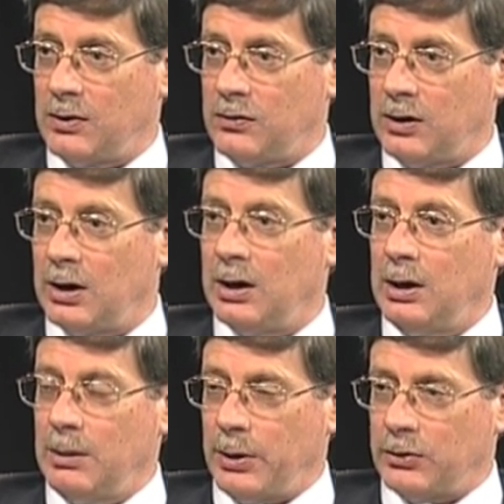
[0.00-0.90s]
this year,
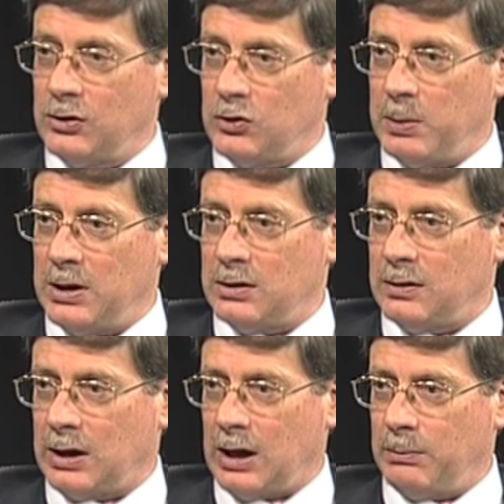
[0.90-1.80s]
participate in
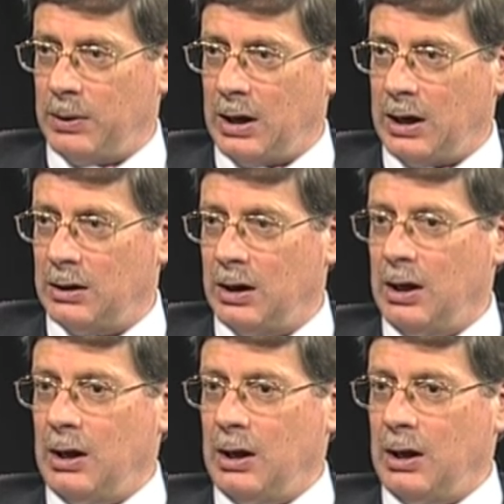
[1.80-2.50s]
the campaign,